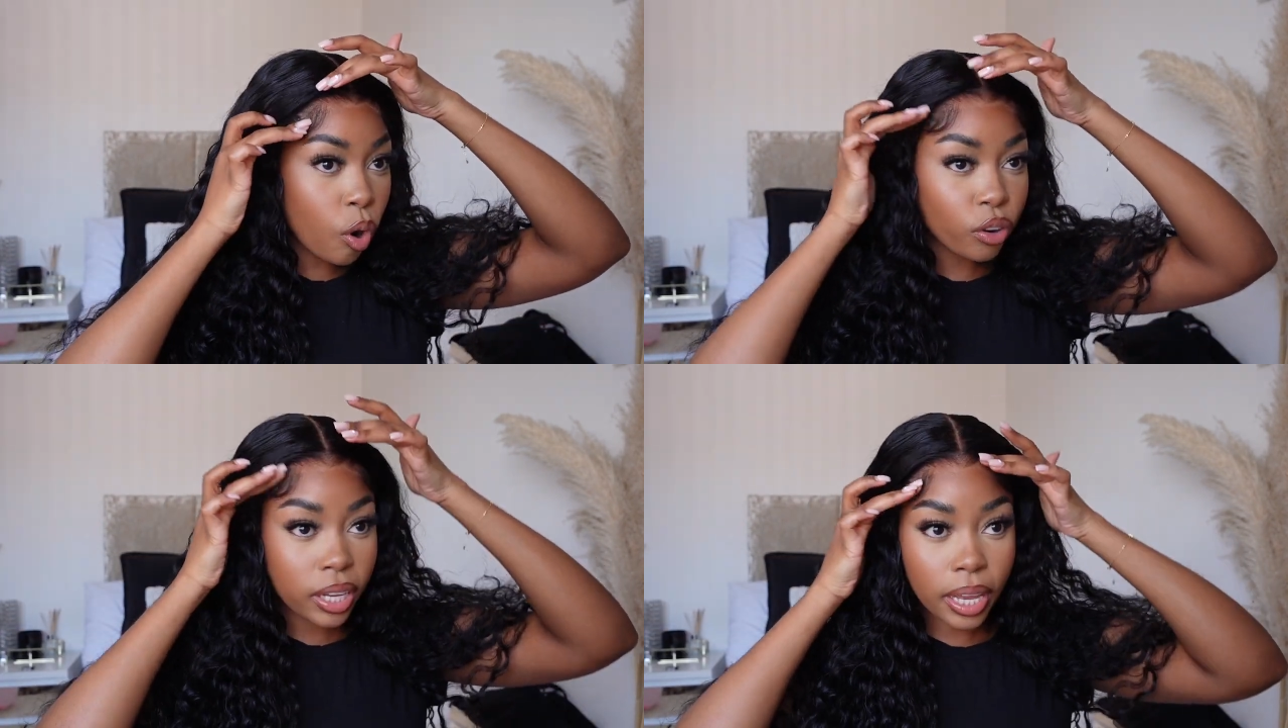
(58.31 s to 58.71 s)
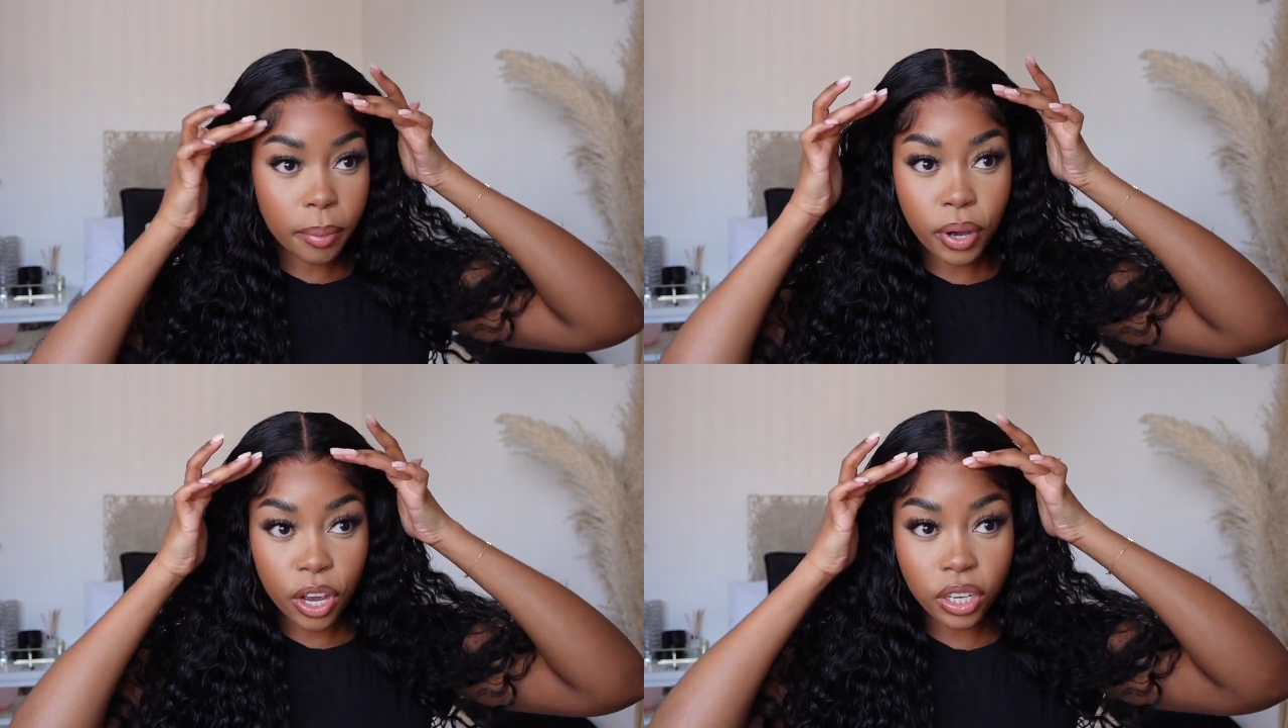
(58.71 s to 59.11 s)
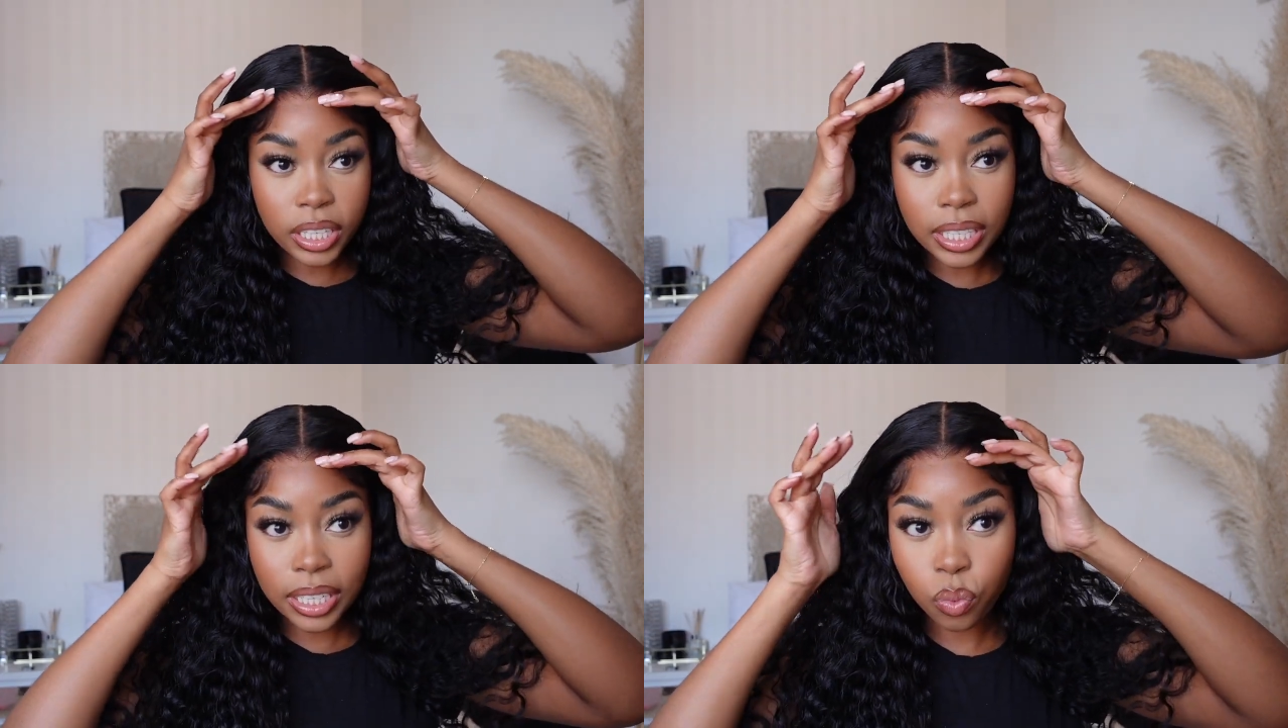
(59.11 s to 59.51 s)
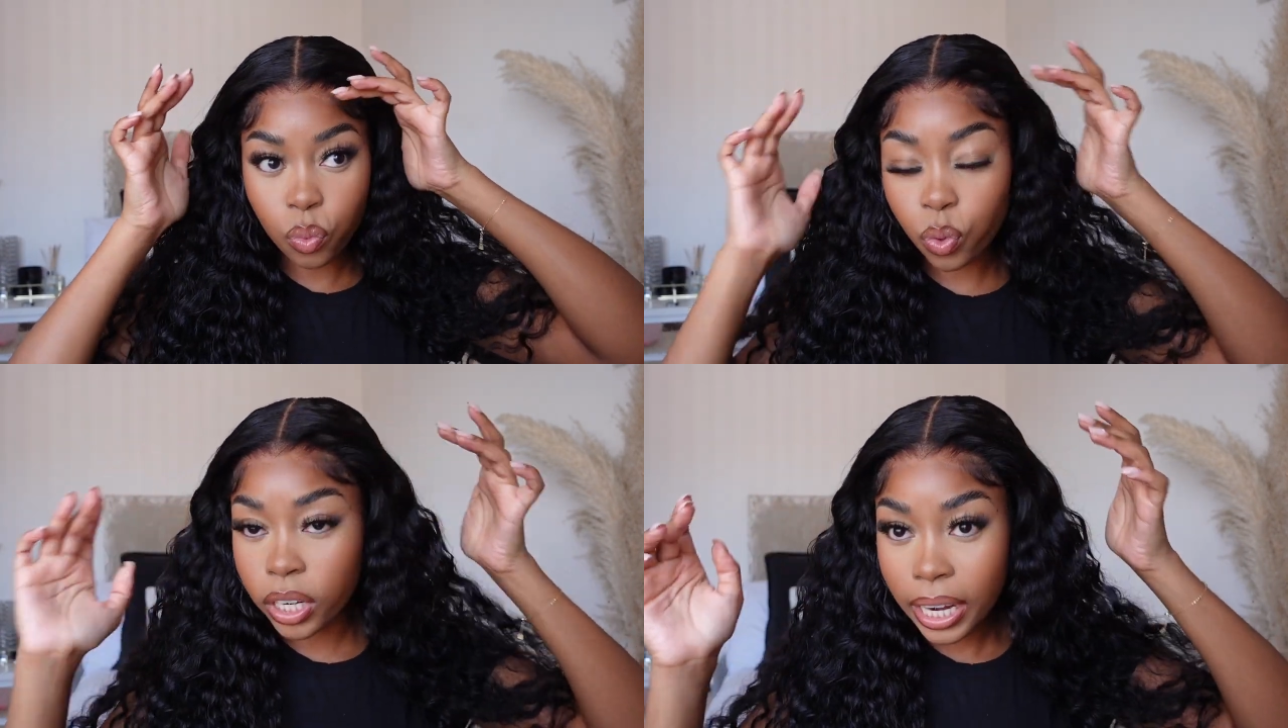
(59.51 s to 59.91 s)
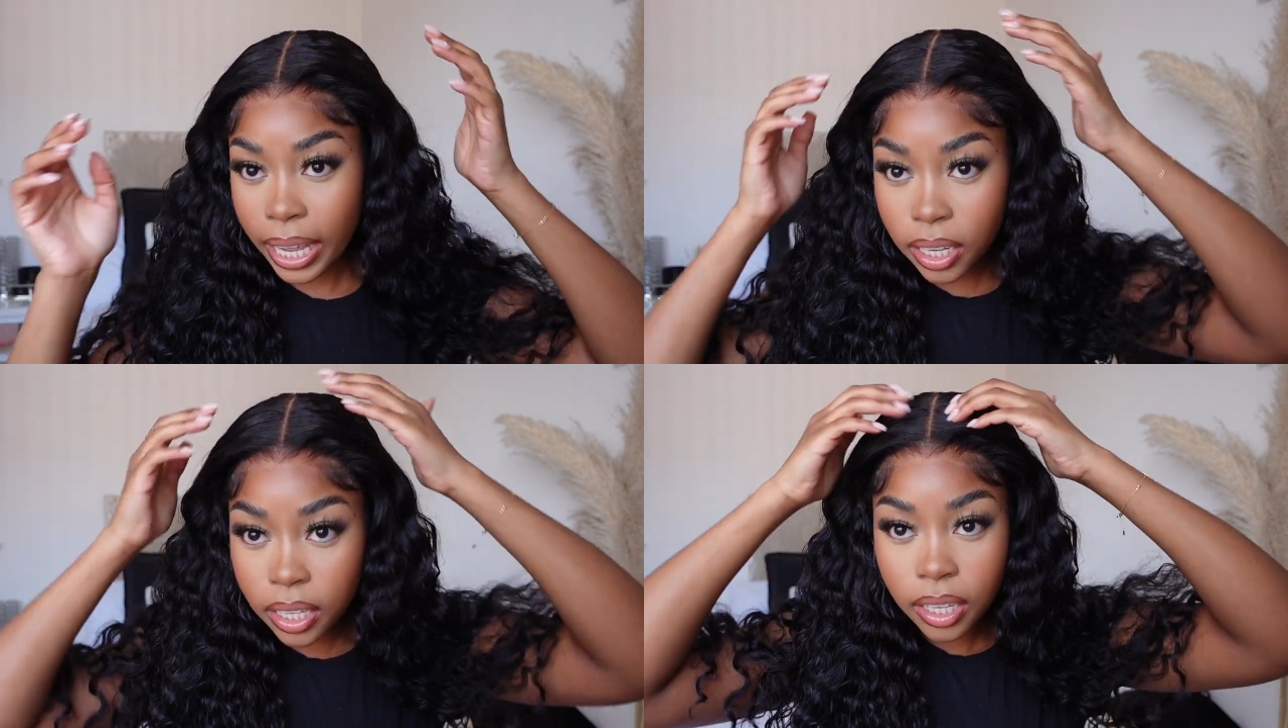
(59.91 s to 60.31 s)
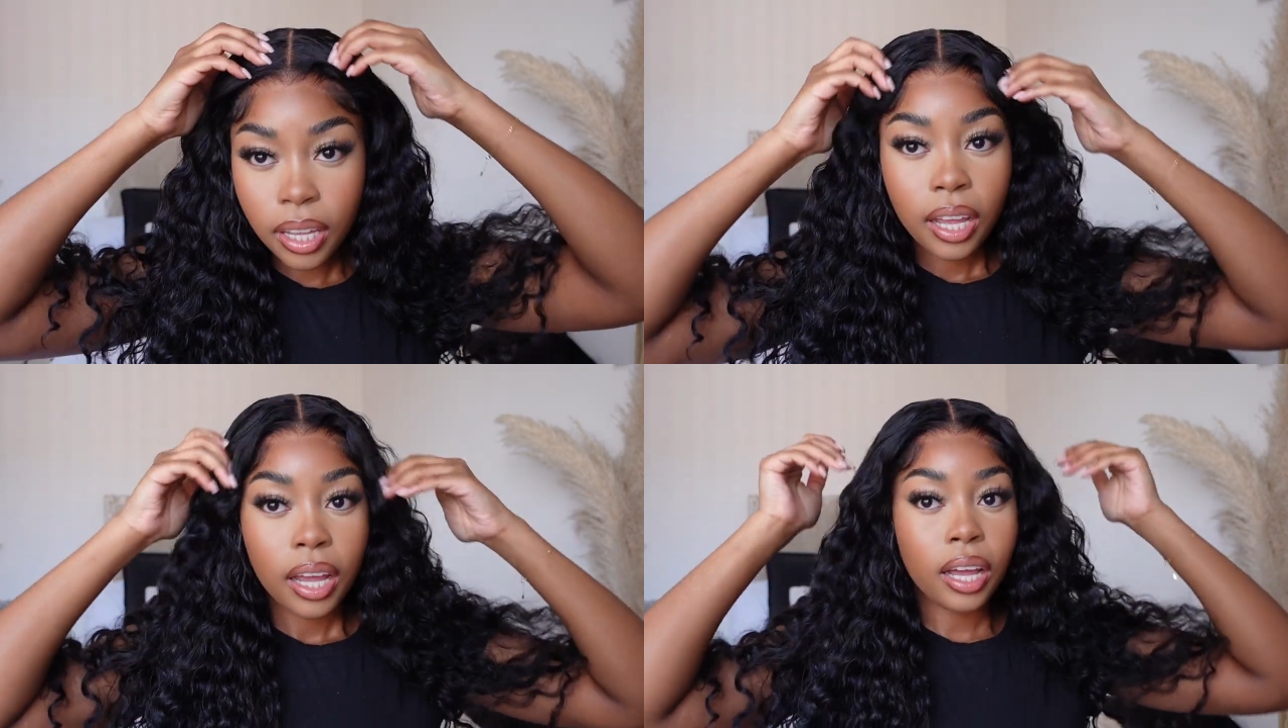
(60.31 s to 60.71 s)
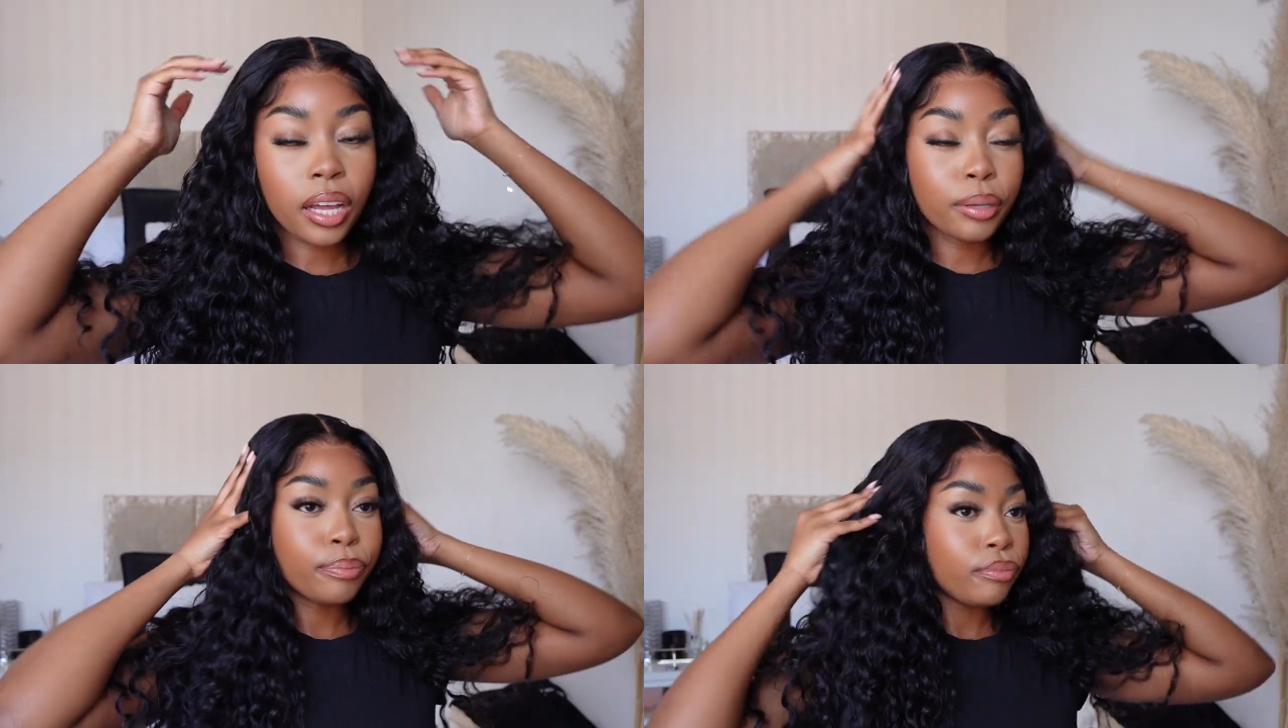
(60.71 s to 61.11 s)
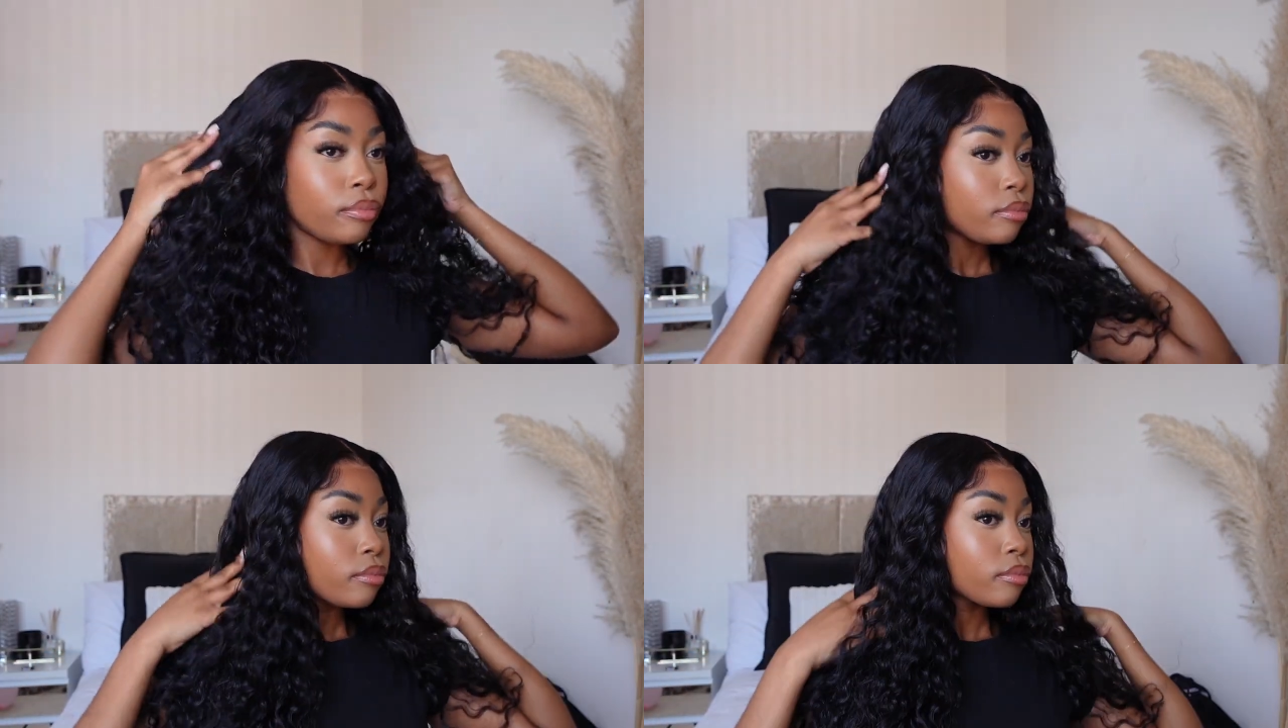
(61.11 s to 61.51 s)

on it yeah but i only did one layer um